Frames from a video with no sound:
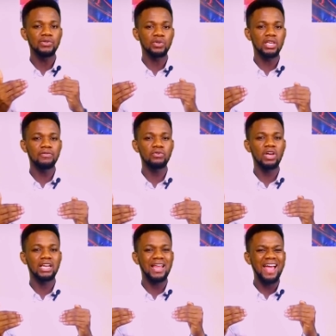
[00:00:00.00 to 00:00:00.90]
It will give
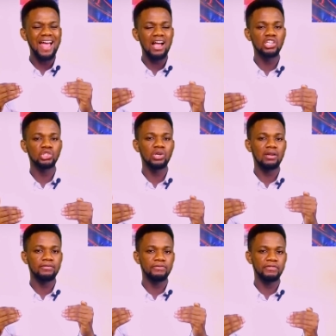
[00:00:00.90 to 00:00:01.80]
you an
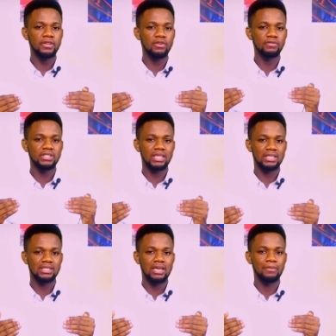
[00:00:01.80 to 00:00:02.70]
actual feel of the
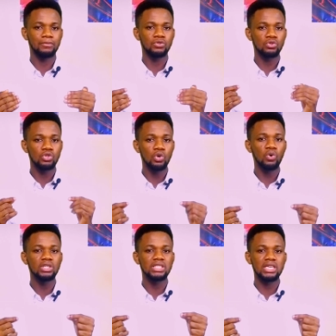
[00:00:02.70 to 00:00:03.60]
exam to know
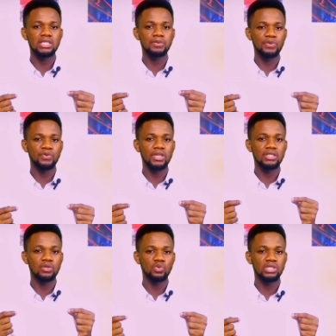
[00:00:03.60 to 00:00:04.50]
what the
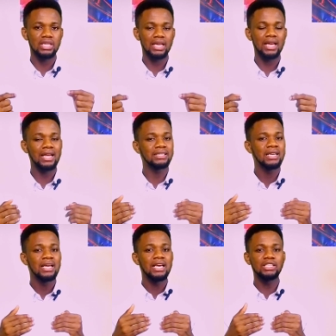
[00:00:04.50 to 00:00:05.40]
experience looks like, and
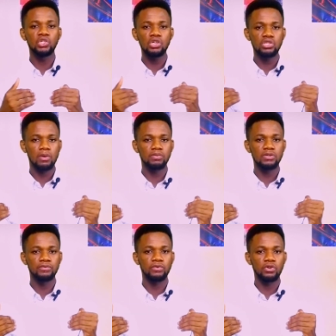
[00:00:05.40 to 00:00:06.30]
it does
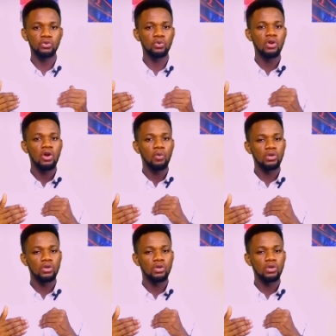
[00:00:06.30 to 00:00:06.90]
something for you.